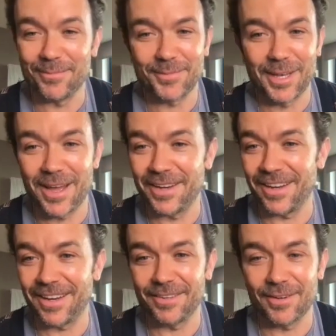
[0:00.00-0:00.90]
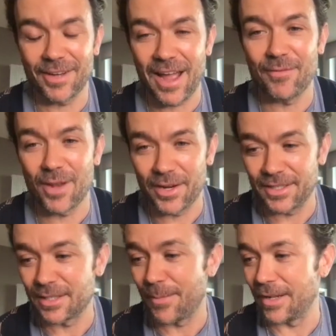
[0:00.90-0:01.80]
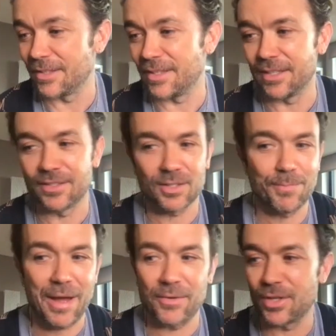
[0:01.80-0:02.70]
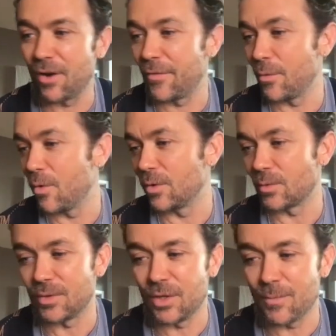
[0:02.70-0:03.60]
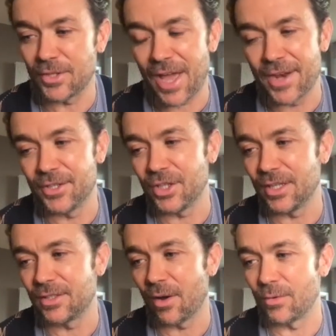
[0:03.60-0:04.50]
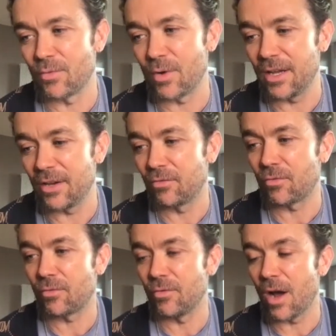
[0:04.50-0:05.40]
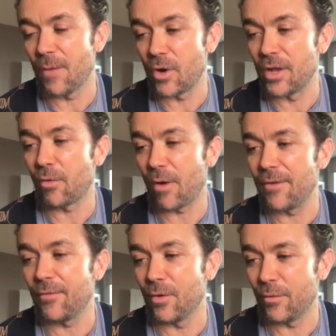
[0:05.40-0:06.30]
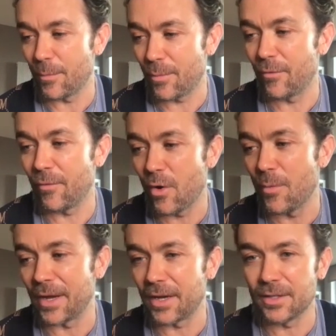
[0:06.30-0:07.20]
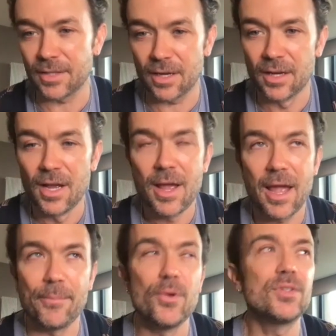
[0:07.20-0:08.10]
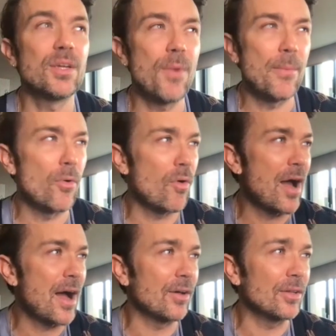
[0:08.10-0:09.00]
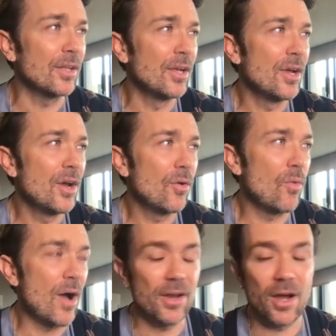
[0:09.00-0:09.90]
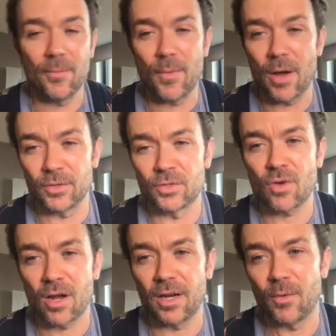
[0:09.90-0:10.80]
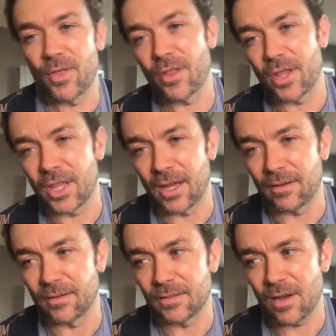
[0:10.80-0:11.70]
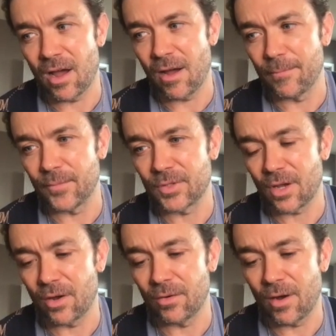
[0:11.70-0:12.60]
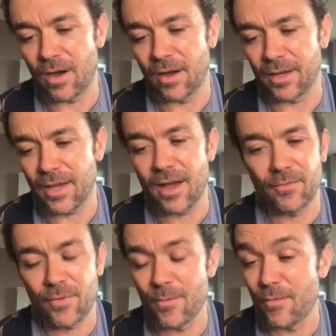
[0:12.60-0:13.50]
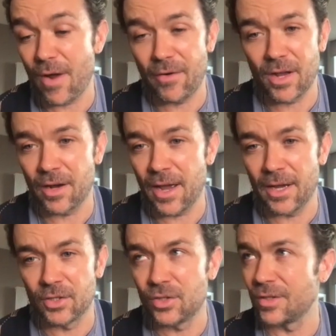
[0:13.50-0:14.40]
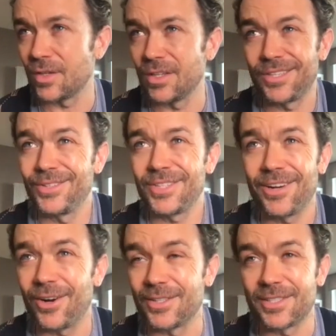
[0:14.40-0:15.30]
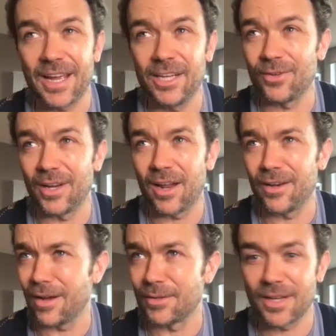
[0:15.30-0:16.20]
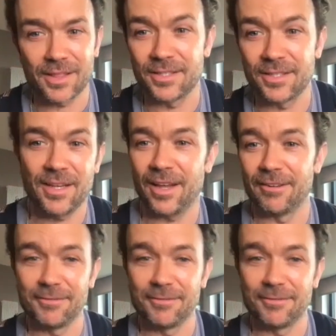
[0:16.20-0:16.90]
learning. I have learning disabilities and just bouncing off the walls with too much energy. So it was really, I'm really grateful for performing because it boosted my morale when I was struggling with other things. Yeah, from a very young age, just as soon as I got on stage, really, I was like, this is it.